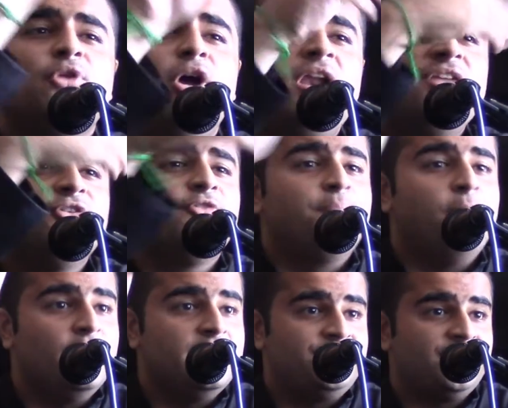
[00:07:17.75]
knowledge of
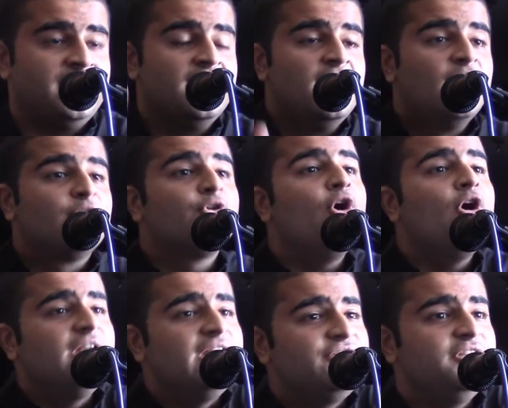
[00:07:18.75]
poetry,
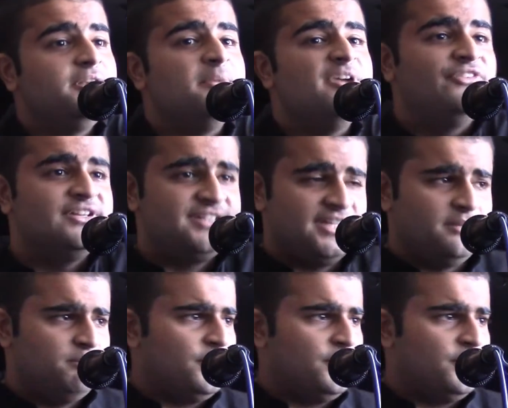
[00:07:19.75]
nor is it befitting him.